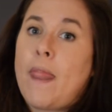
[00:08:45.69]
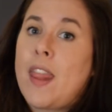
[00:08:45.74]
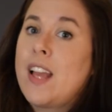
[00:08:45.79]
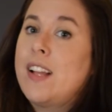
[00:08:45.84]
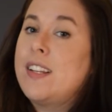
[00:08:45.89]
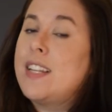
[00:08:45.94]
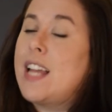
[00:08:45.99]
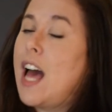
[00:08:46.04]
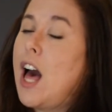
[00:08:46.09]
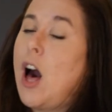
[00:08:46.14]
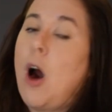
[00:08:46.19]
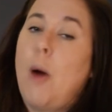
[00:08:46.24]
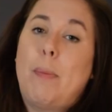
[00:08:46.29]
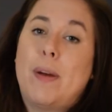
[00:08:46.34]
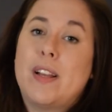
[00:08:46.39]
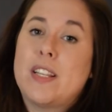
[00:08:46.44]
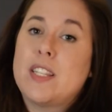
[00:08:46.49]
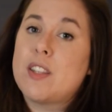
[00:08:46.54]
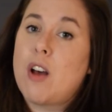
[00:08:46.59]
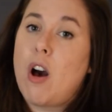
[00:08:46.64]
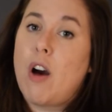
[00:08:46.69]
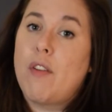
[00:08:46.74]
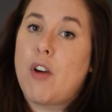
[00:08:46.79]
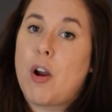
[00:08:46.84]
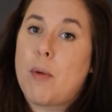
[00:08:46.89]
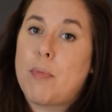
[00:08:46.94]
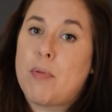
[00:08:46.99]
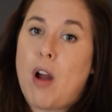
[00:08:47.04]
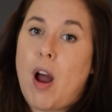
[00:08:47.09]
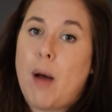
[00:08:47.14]
to help us solve
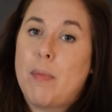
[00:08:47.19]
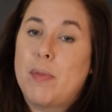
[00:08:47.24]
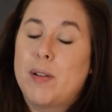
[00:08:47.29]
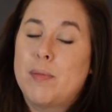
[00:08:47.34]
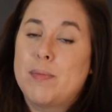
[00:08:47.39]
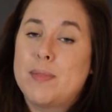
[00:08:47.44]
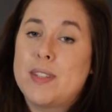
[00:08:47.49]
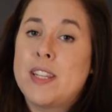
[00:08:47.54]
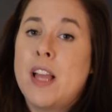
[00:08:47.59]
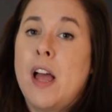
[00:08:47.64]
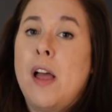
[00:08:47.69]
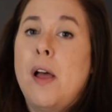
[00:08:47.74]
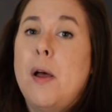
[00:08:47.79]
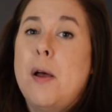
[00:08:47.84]
our problems.